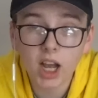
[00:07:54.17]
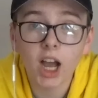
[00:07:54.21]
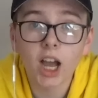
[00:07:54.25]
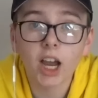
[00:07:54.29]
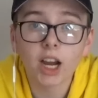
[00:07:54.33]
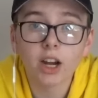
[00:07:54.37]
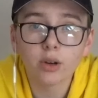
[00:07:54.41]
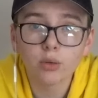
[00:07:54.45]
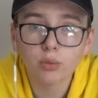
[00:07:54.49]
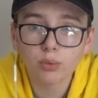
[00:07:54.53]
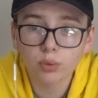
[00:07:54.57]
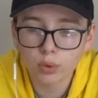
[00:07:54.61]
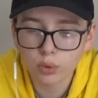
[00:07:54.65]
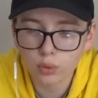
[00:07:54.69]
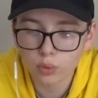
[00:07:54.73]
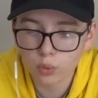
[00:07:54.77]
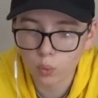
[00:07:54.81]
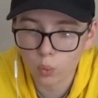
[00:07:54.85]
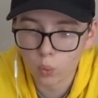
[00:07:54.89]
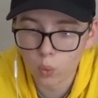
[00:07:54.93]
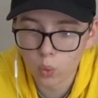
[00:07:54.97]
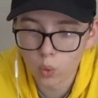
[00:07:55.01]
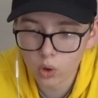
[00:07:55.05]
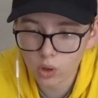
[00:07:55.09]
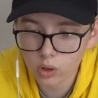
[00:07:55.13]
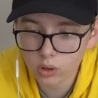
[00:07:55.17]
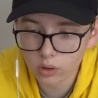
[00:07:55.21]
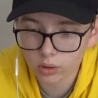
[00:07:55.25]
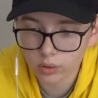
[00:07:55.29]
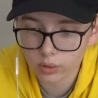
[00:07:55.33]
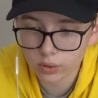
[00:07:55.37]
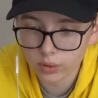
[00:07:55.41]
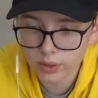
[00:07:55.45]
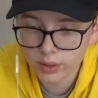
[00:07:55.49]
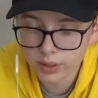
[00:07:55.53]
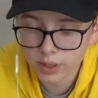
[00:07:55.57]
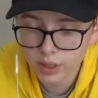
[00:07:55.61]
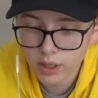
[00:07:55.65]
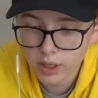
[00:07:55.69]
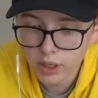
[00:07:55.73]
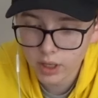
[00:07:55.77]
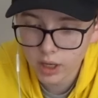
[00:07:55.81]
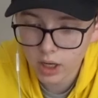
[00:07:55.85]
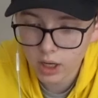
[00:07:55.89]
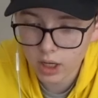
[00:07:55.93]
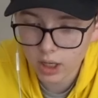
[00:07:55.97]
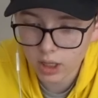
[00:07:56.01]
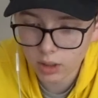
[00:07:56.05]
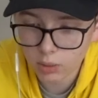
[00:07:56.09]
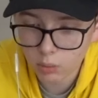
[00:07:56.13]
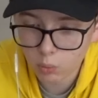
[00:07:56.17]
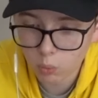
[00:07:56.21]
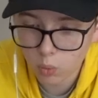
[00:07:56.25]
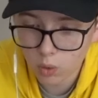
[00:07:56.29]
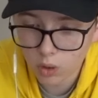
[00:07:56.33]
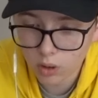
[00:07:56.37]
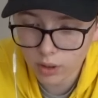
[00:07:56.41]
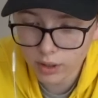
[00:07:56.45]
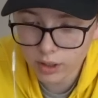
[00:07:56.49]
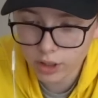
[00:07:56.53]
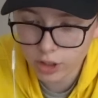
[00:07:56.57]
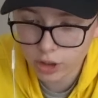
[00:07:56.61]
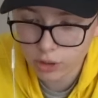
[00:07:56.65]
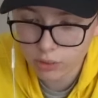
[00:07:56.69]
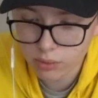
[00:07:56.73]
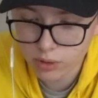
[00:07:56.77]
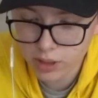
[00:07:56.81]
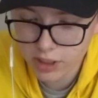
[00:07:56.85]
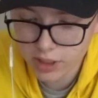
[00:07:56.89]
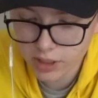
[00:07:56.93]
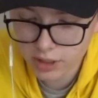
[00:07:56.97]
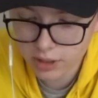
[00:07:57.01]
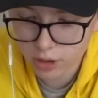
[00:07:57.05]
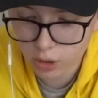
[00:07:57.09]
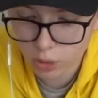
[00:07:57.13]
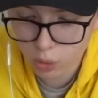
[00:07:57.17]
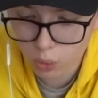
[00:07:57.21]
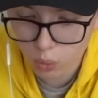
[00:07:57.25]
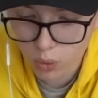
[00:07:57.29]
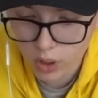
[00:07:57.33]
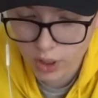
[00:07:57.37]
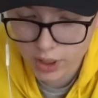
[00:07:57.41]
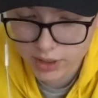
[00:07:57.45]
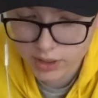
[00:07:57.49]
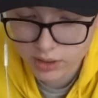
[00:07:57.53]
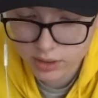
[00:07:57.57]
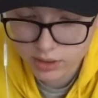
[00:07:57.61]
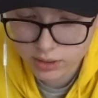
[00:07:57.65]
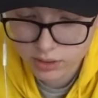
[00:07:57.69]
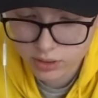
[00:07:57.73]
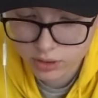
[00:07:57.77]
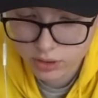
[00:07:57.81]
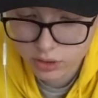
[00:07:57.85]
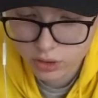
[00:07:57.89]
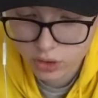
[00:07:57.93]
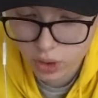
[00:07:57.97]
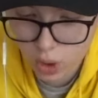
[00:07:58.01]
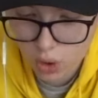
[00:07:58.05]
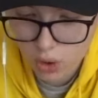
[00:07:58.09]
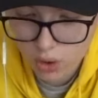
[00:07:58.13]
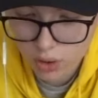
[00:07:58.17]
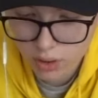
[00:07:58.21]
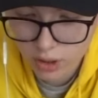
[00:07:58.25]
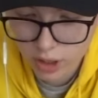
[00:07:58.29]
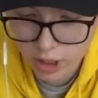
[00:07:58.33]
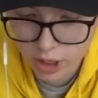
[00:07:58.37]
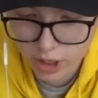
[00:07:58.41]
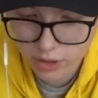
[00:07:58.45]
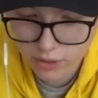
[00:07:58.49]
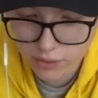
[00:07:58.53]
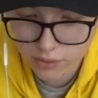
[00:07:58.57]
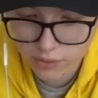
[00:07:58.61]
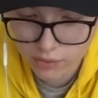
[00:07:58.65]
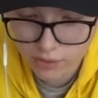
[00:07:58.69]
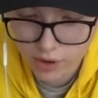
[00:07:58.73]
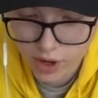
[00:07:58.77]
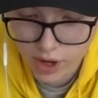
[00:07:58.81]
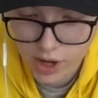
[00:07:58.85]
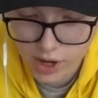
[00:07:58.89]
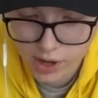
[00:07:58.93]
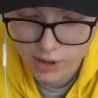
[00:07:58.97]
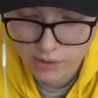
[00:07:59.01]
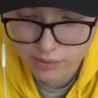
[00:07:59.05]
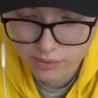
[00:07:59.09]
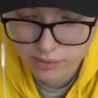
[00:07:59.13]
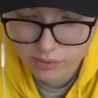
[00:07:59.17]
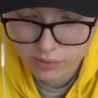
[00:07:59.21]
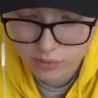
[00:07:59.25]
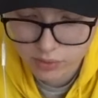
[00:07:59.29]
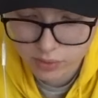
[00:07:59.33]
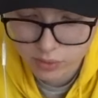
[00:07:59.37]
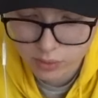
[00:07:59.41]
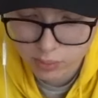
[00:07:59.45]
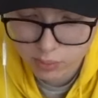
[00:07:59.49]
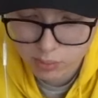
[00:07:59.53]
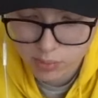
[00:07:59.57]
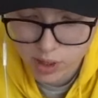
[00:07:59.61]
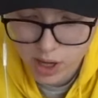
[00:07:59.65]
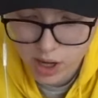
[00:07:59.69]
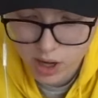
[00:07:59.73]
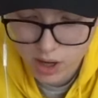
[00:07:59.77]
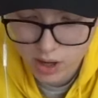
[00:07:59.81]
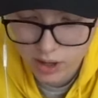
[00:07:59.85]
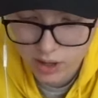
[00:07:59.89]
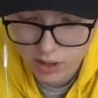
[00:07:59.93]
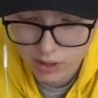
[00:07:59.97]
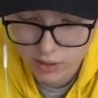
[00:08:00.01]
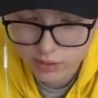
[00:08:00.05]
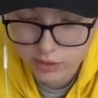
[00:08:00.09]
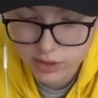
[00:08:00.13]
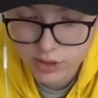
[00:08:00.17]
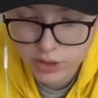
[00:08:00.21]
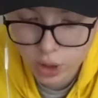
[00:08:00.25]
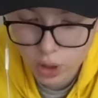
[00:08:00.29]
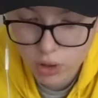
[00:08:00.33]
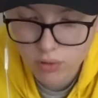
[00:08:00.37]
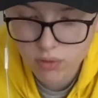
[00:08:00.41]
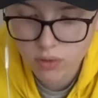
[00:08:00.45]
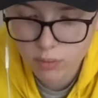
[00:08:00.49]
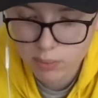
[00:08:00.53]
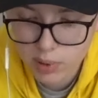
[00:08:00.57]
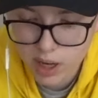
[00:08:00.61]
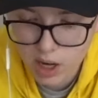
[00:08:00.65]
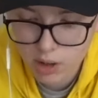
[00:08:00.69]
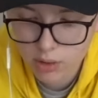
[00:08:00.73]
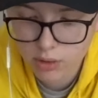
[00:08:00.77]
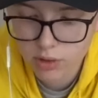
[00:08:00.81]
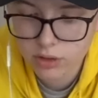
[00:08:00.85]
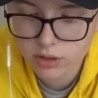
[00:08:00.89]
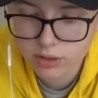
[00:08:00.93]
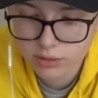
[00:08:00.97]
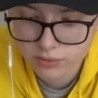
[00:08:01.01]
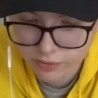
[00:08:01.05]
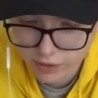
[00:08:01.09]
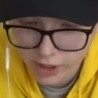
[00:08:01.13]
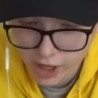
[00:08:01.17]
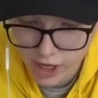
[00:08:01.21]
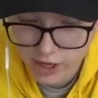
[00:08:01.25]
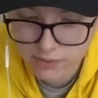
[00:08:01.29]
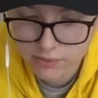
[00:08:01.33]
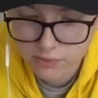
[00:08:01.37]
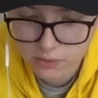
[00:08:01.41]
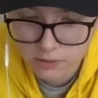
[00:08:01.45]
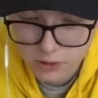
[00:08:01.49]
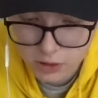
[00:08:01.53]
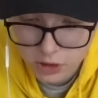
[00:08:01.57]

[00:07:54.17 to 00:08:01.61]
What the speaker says: Ironroot Warlord, 1 a green and a white, star and a 5 for star for power, 5 for